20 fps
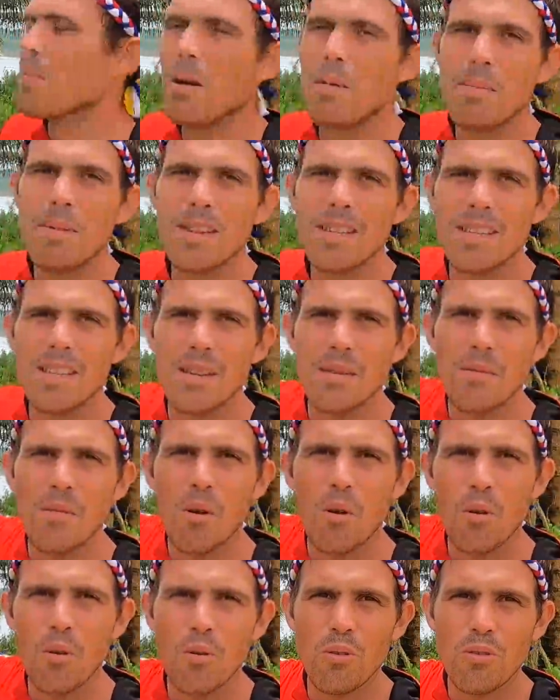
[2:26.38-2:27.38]
might be some
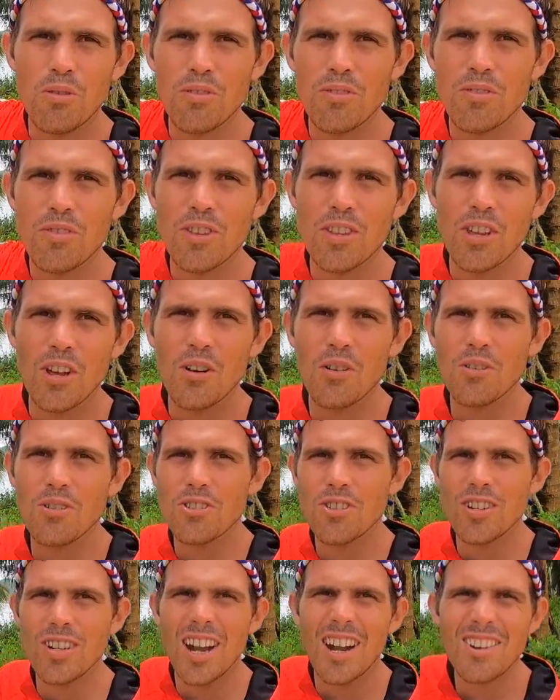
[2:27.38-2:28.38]
holes for the
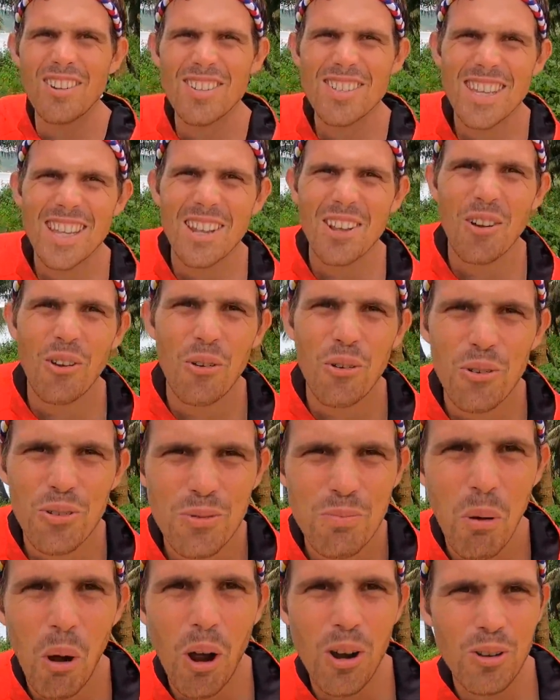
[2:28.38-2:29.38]
ocean. How do you say that? Holes?
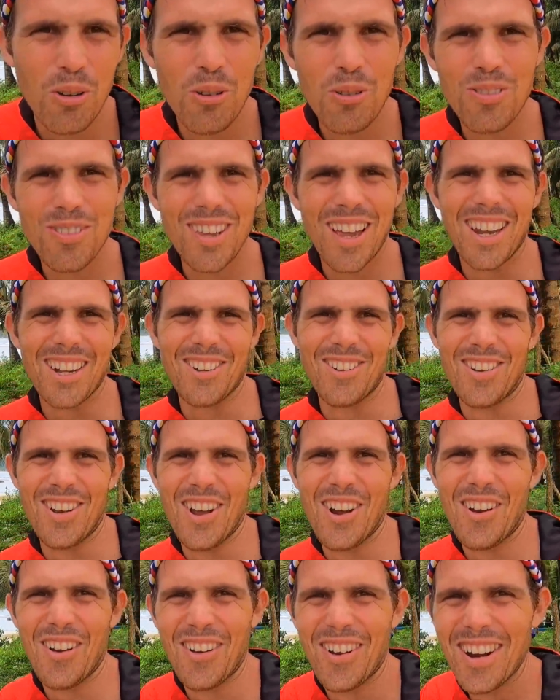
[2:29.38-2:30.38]
Potholes? I don't
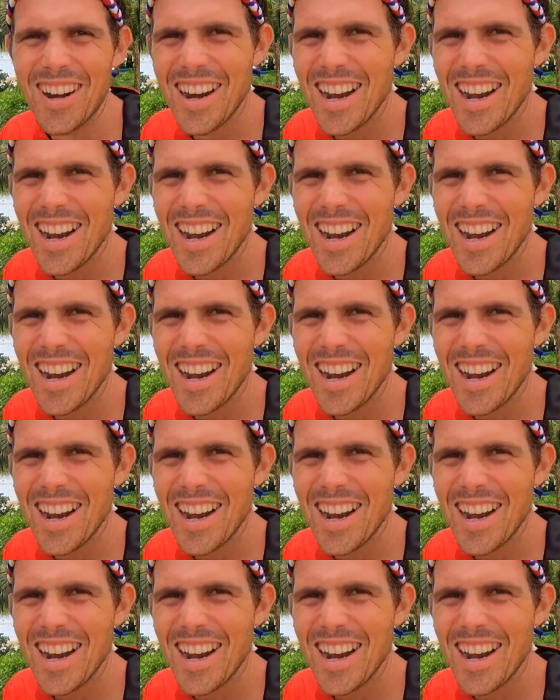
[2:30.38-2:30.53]
know.